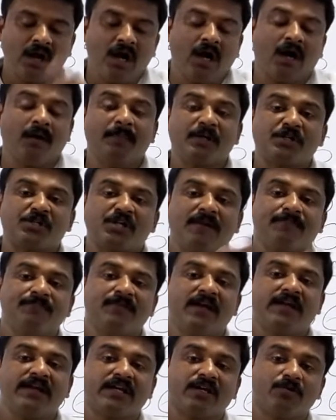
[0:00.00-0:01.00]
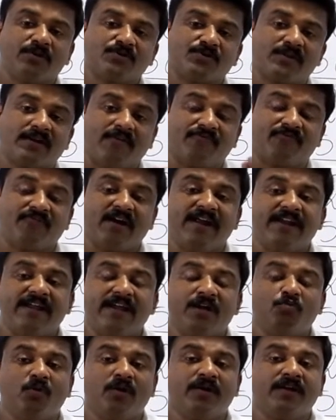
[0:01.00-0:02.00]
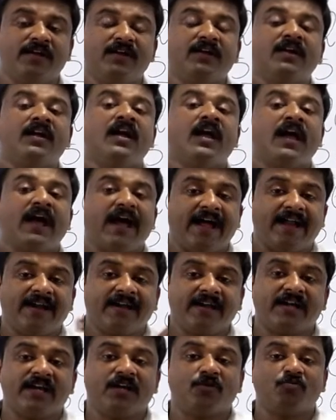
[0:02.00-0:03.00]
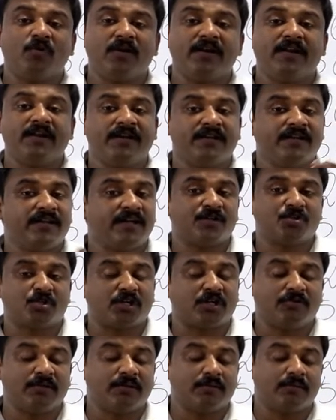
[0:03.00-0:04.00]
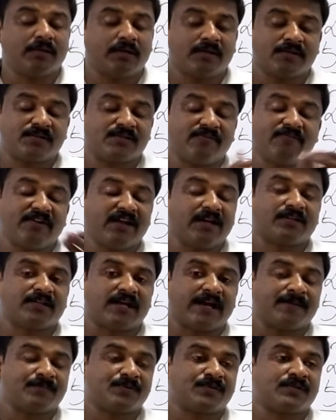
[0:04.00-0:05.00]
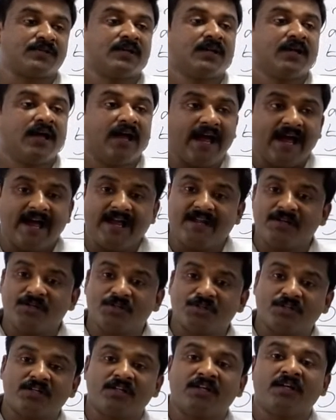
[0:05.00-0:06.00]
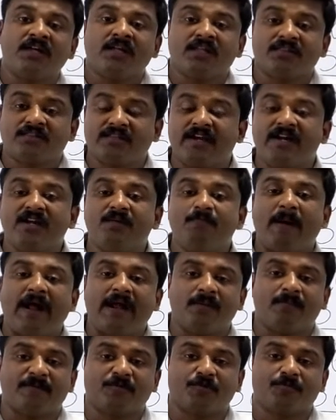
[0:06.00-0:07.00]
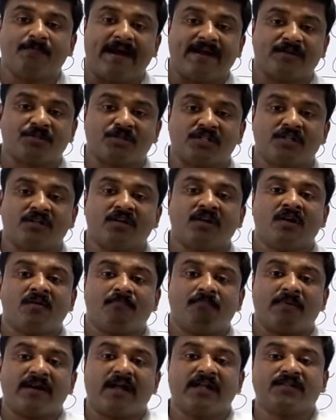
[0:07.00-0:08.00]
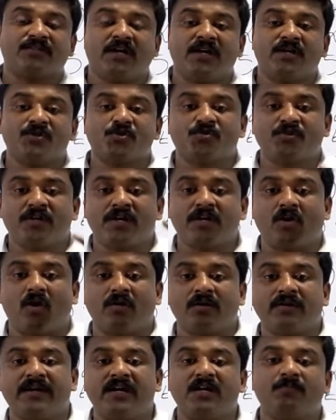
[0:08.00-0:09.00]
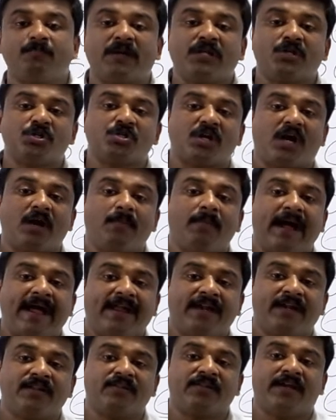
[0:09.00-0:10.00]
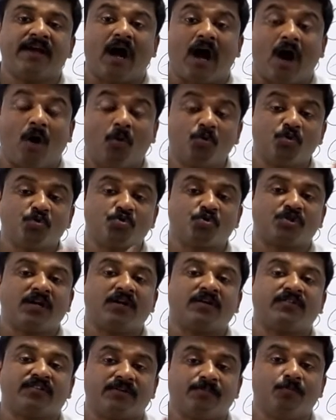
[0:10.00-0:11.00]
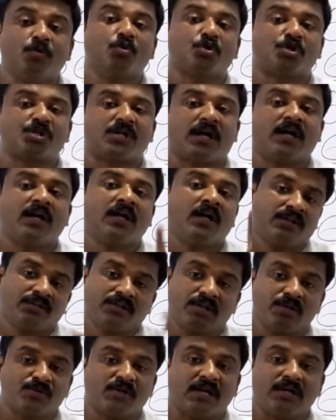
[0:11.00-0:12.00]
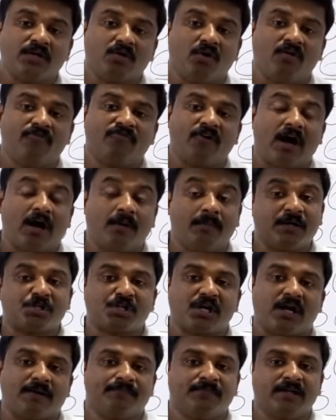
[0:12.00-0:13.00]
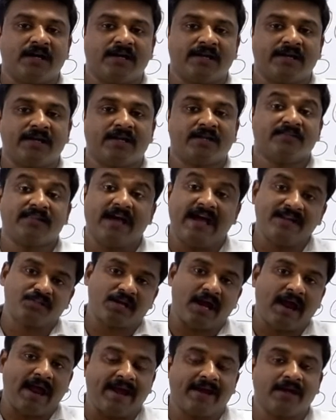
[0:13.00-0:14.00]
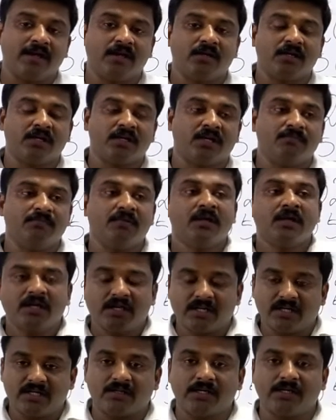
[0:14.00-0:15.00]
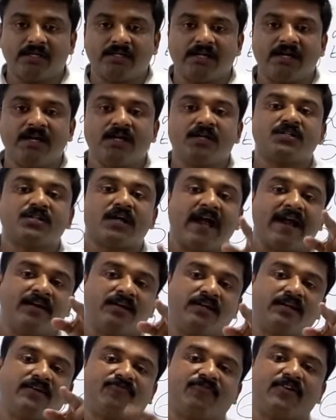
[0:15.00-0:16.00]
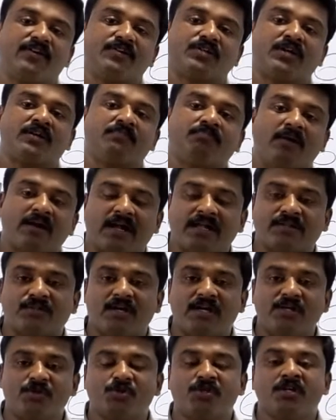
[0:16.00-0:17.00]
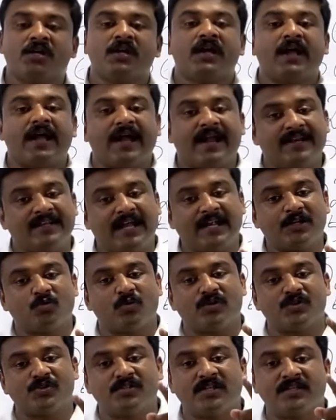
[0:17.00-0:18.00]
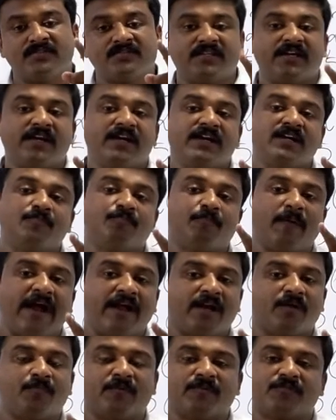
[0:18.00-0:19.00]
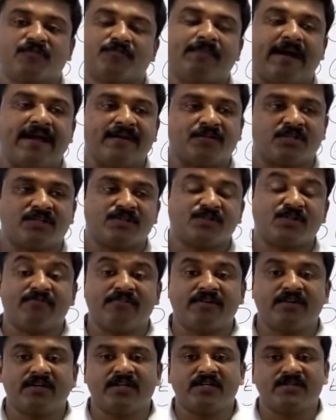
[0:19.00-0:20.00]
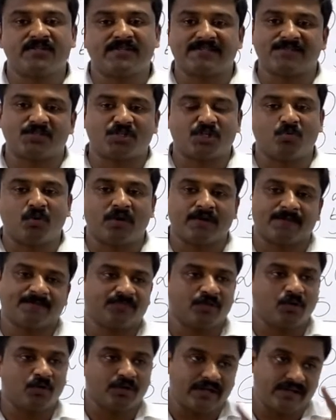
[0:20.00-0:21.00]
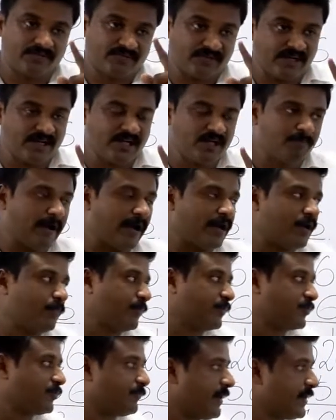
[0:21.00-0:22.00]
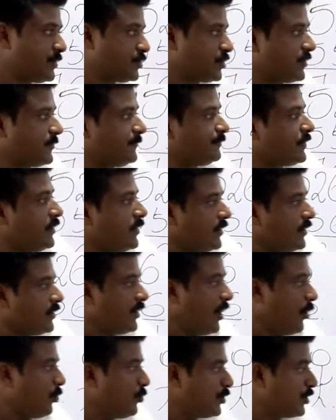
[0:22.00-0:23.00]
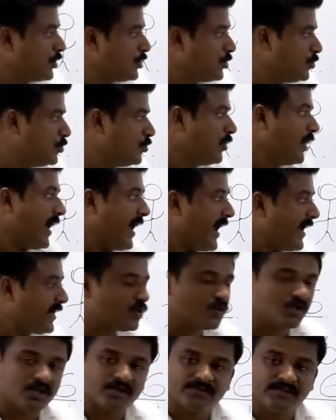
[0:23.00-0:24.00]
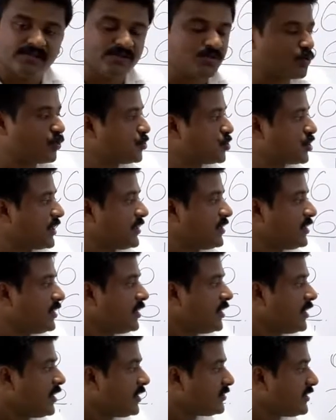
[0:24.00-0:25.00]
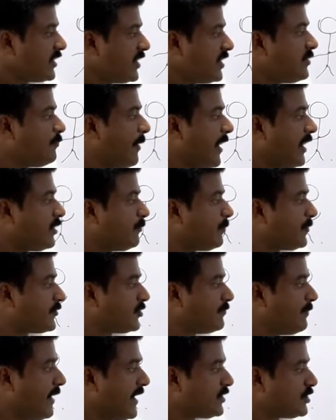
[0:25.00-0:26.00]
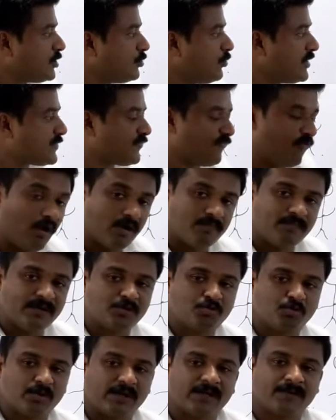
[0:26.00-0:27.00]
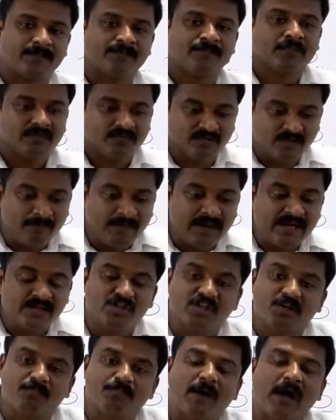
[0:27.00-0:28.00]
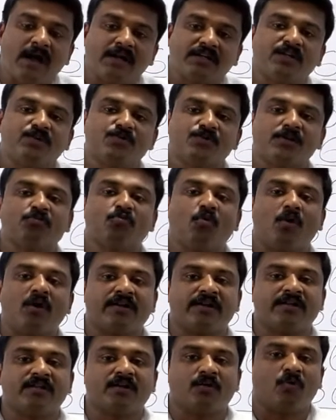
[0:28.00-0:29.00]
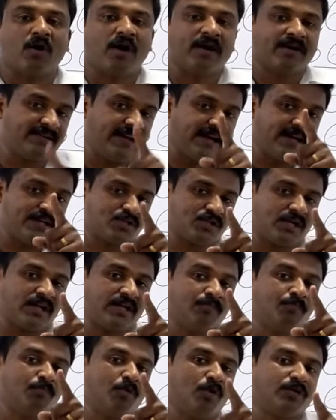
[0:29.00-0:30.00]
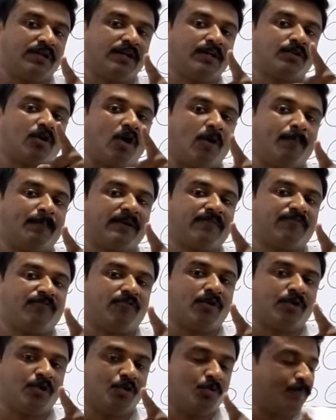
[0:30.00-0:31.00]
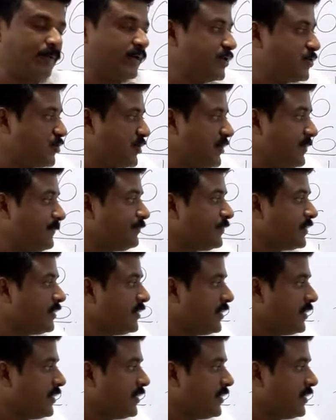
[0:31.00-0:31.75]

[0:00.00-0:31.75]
Ahmad Shah Abdali, he was an Afghani invader and he invaded India several times. And third Panipat battle, Marathas, they conquered Punjab and they ousted Timur Shah, the son of Ahmad Shah Abdali. That angered him. He returned and defeated Marathas, and that was the third Panipat battle, 1761. Okay, third Panipat battle. Now you answer this question. Third Panipat battle was fought between the major parties involved in the war. That's an important topic for UPSC.